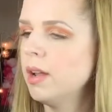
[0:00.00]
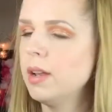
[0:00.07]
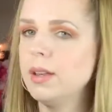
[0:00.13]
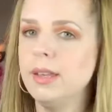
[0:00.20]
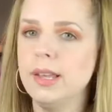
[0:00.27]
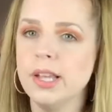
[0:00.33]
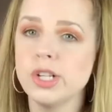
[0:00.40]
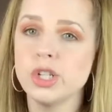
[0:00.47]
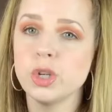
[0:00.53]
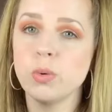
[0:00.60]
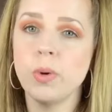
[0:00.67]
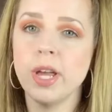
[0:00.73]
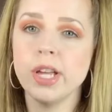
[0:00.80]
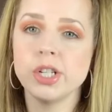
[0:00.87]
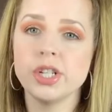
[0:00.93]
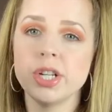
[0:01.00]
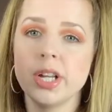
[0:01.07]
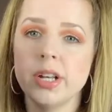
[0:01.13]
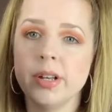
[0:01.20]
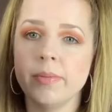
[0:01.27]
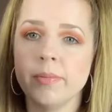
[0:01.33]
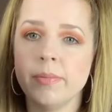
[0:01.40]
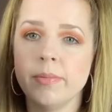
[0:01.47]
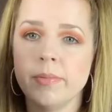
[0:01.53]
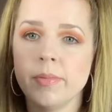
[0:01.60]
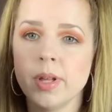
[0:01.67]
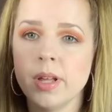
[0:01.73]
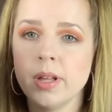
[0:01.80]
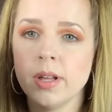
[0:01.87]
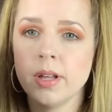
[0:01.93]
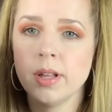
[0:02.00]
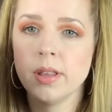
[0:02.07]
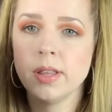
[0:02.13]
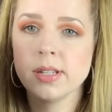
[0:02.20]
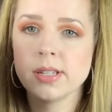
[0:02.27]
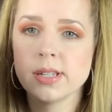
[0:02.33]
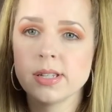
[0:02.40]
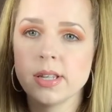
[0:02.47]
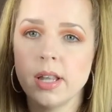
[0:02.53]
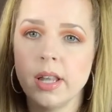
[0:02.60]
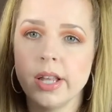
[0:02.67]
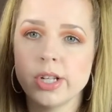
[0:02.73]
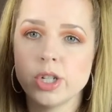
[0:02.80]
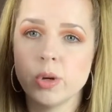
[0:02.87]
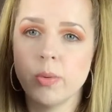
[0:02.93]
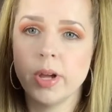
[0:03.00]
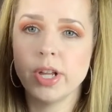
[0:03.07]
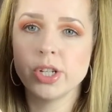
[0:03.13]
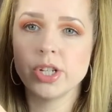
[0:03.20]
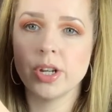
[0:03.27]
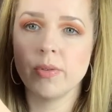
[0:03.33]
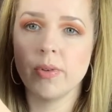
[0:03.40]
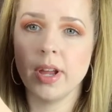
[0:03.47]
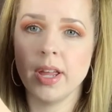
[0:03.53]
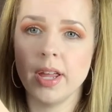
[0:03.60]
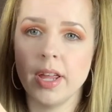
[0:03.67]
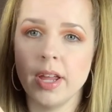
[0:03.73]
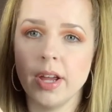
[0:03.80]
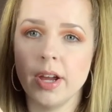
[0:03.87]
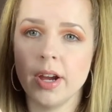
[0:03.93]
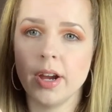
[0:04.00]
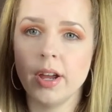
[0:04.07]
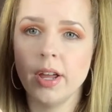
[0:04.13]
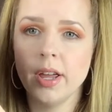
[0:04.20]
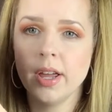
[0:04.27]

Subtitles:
Lituation. This is Lituation right here.